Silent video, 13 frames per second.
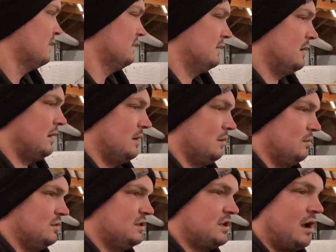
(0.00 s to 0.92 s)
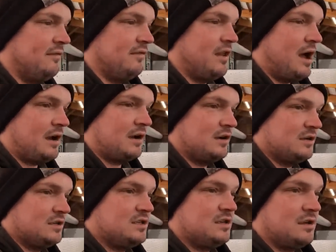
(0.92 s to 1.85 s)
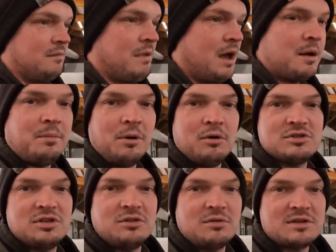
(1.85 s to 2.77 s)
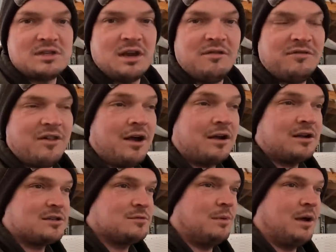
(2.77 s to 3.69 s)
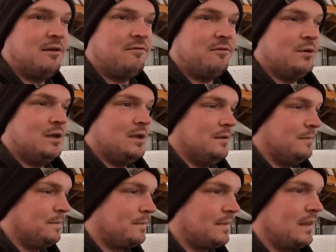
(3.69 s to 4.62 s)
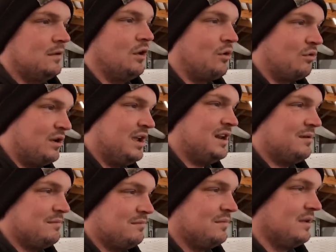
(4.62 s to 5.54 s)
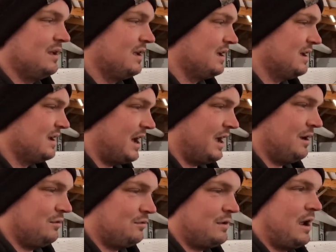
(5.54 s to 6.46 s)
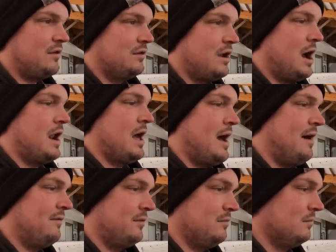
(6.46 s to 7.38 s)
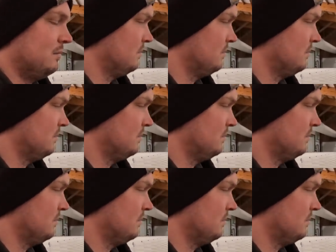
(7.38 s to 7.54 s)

The self-lockers, I'm not opposed to doing self-lockers, but if we don't need them, I would rather not have them.